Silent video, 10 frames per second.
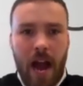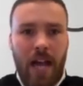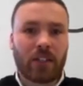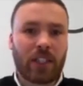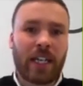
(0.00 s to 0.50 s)
And
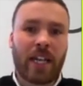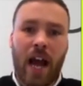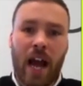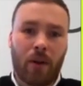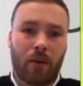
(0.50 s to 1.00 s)
you'll see
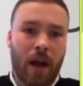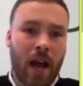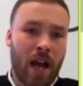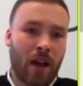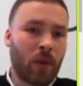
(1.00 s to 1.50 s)
now
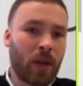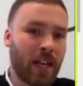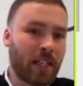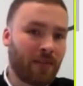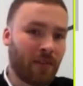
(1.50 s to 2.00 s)

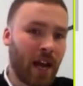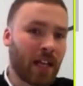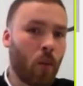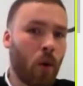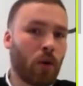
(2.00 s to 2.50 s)
it's flagged
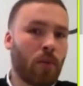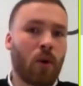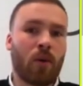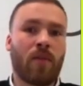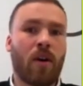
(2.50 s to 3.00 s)
that one or
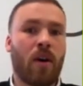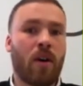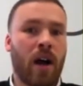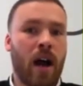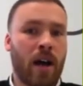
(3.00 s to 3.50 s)
more of
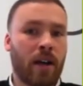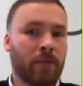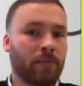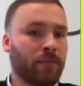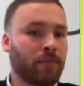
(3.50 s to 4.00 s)
our
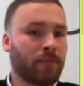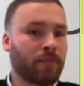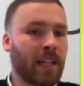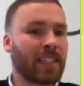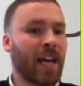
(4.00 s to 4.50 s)

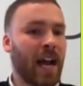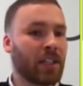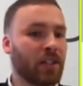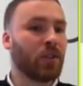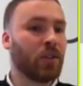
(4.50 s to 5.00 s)

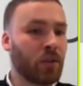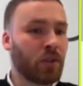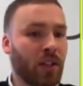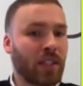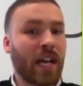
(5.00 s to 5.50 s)
assigned tos
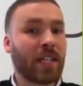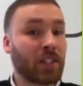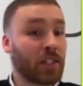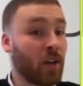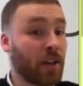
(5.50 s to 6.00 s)
or our
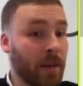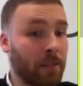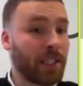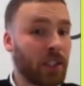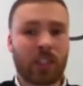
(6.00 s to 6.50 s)
task has not yet
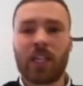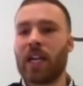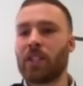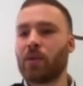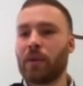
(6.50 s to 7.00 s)
been
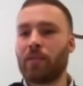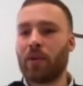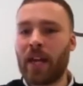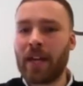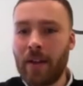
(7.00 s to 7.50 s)
assigned to an
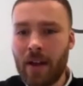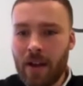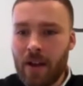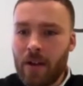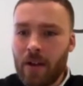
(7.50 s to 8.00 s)
employee.
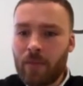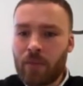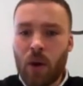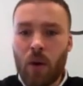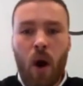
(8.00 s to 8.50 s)

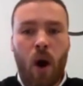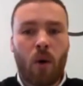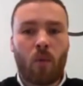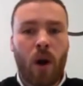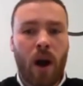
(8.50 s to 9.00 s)
So
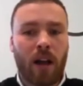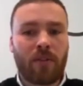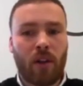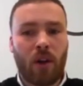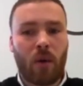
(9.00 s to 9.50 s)
our
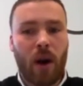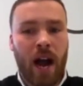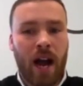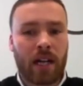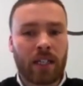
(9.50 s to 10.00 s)
workflow
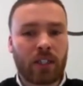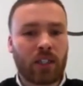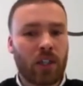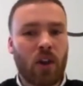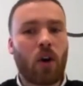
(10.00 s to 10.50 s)

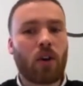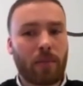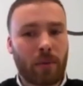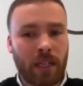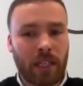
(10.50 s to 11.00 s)
has not
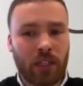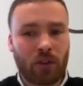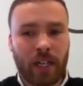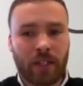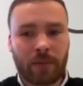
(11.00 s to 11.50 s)
completely
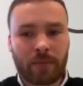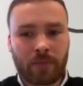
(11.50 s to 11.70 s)
triggered.